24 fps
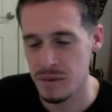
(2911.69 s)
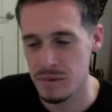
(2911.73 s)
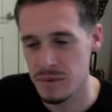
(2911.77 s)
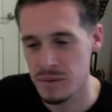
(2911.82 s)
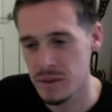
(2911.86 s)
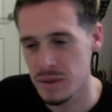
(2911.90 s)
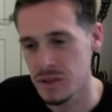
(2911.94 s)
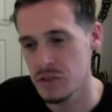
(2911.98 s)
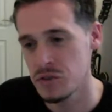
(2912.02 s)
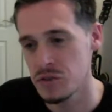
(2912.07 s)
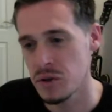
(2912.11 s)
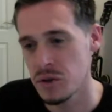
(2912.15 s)

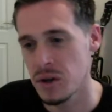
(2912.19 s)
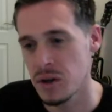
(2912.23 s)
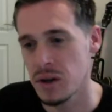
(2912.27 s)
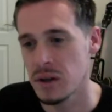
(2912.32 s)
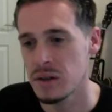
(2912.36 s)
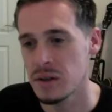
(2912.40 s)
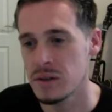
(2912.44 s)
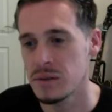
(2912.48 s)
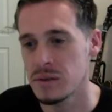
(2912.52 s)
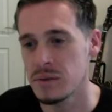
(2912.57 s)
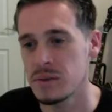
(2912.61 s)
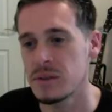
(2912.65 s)
They
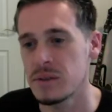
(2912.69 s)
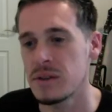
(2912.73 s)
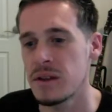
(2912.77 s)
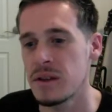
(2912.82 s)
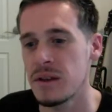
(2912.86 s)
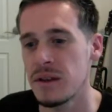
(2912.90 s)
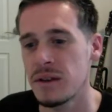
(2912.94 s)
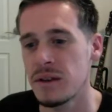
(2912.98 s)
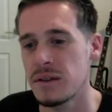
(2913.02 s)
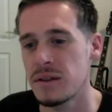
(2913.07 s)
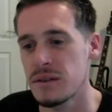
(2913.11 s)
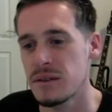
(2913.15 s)
tried with
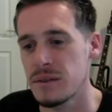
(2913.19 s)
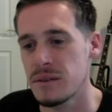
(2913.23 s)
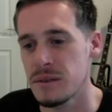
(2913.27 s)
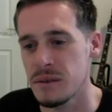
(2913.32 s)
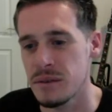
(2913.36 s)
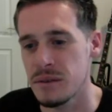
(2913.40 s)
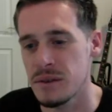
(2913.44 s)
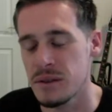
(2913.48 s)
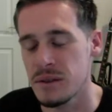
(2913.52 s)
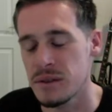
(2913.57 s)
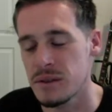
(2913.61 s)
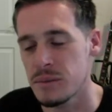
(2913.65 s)
that. I
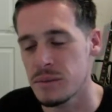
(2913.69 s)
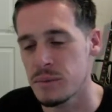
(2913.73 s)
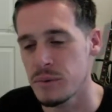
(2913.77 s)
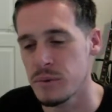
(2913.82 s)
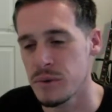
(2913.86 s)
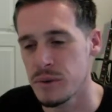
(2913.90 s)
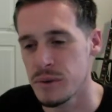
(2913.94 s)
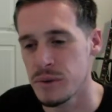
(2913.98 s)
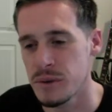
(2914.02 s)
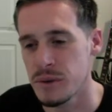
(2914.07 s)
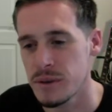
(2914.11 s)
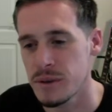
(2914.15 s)
thought they did
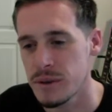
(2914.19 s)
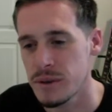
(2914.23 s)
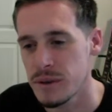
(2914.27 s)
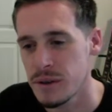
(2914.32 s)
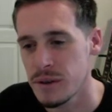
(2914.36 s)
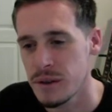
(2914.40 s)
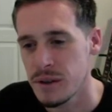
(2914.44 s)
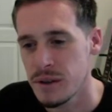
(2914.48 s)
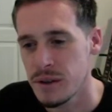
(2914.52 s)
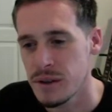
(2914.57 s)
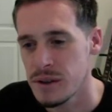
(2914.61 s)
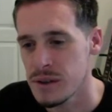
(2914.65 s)
pretty good.
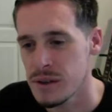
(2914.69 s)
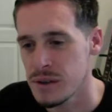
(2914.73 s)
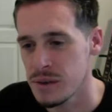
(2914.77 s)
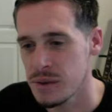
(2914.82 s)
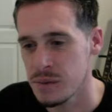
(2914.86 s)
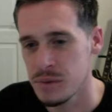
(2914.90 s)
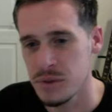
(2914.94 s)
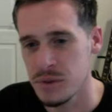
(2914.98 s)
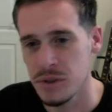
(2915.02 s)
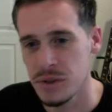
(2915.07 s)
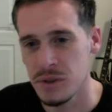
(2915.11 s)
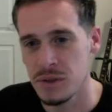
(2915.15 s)

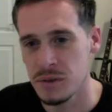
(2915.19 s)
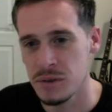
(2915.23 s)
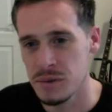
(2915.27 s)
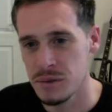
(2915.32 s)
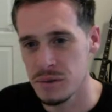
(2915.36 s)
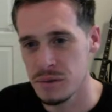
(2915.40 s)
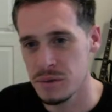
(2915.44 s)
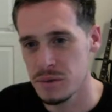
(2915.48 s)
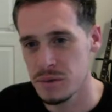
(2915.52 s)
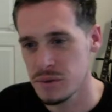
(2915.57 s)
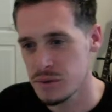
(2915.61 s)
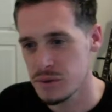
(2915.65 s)
Yeah, there
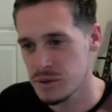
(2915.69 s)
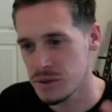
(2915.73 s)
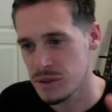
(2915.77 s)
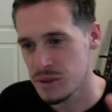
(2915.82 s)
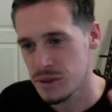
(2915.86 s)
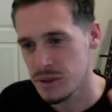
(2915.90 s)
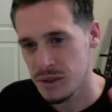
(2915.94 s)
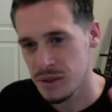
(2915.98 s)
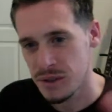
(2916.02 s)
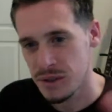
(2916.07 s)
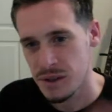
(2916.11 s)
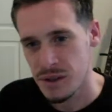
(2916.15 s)
was a
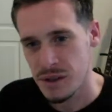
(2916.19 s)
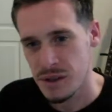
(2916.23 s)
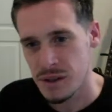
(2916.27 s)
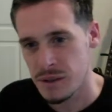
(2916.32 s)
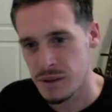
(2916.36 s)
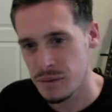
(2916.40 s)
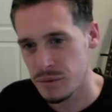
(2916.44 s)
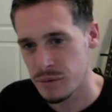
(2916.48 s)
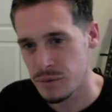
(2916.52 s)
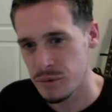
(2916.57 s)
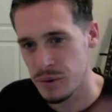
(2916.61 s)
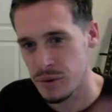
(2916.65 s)
huge
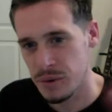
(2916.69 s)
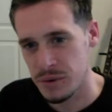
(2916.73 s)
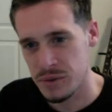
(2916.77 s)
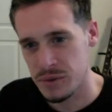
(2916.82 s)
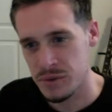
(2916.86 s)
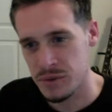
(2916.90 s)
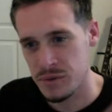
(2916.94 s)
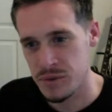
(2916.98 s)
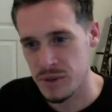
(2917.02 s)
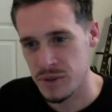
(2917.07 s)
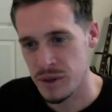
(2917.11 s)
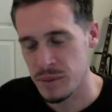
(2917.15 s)

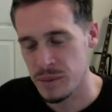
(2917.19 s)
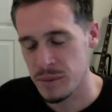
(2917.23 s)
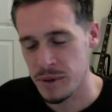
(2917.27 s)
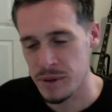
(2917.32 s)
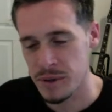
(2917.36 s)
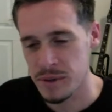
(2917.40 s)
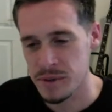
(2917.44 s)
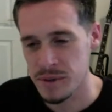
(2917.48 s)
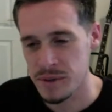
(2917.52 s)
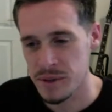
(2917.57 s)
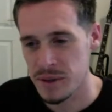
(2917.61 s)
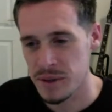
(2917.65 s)
influx of
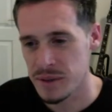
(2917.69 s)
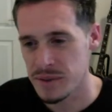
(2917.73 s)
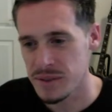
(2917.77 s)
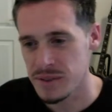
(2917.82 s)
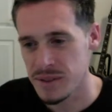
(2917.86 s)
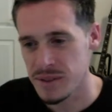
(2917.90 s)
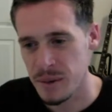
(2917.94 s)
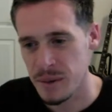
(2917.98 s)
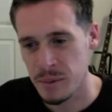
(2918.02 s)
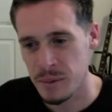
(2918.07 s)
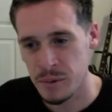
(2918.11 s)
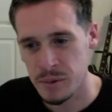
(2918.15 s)
side by
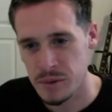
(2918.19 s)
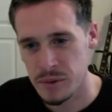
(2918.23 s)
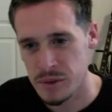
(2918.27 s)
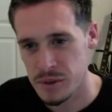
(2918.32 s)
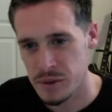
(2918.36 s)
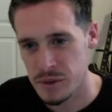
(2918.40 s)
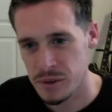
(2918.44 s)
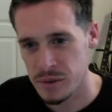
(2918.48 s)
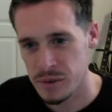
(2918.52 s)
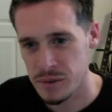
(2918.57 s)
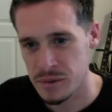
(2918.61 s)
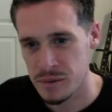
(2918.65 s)
sides
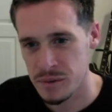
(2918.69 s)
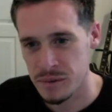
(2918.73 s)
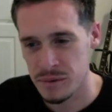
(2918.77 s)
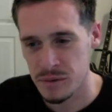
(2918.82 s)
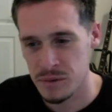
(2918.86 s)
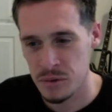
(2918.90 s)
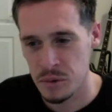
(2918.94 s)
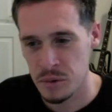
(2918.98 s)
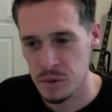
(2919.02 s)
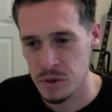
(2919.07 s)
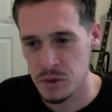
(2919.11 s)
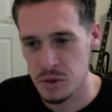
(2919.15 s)
that one
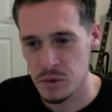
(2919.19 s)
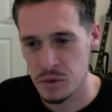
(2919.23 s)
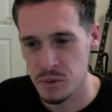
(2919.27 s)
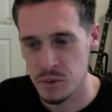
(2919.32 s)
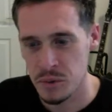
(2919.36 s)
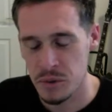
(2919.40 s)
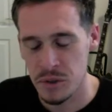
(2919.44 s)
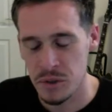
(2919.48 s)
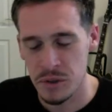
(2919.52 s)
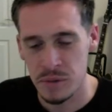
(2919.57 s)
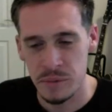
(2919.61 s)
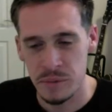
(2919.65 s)
year,
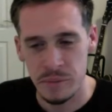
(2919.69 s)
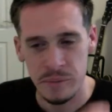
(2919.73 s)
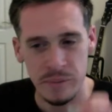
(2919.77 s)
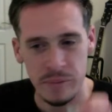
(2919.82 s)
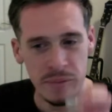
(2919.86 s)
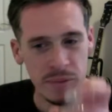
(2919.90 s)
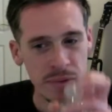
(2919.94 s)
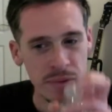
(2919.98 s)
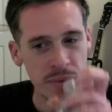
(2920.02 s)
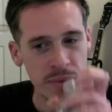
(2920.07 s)
2020.